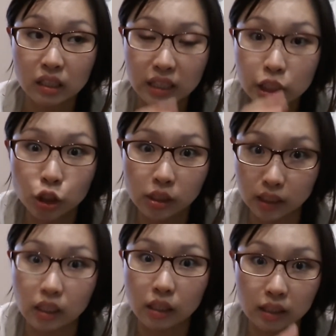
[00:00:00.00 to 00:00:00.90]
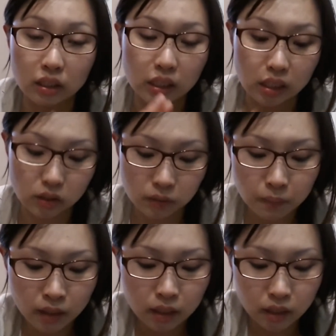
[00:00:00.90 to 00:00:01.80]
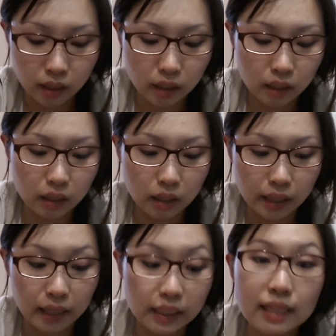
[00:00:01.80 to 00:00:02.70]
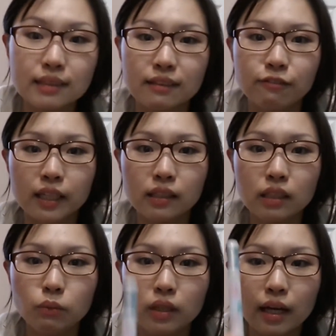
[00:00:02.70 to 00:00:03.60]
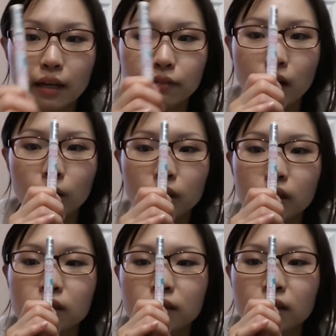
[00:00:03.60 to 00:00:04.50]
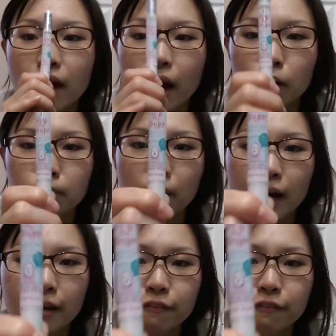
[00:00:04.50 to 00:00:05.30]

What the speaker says: literally, in the knees. And yes, finally we have our Help my